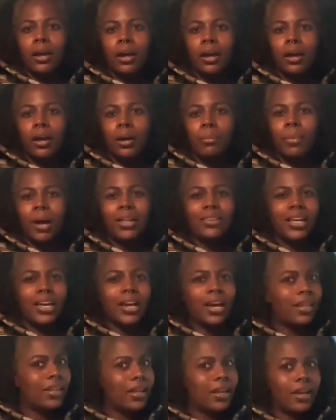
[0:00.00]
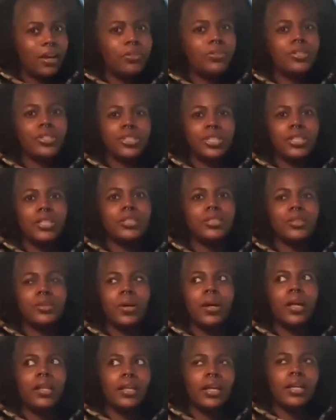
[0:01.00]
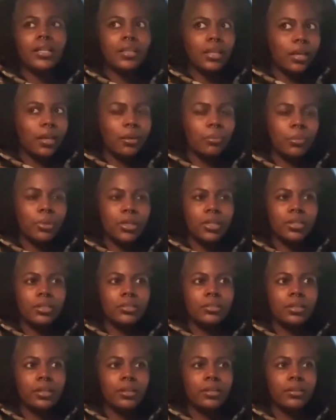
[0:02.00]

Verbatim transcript: Um, they got like healthy shit, so I like that because